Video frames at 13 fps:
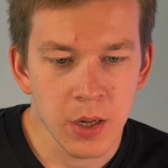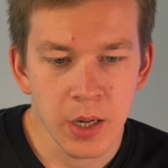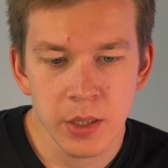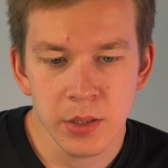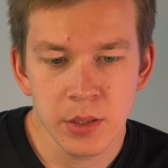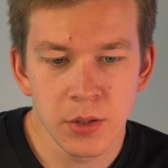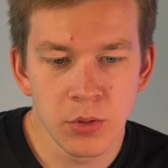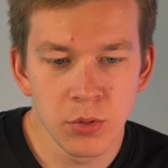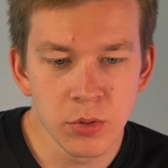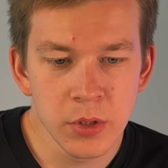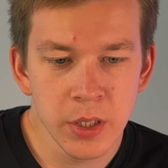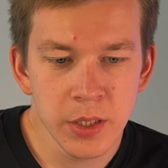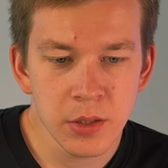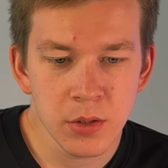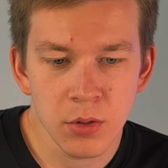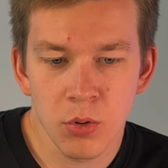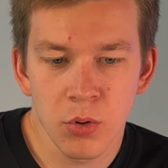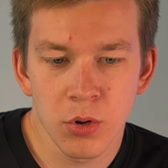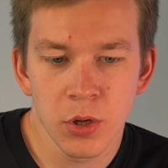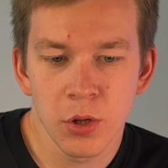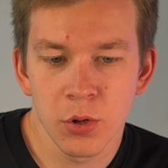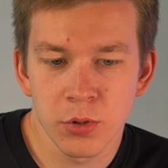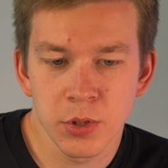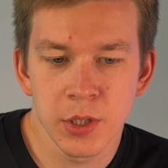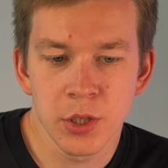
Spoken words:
are they useless or hurts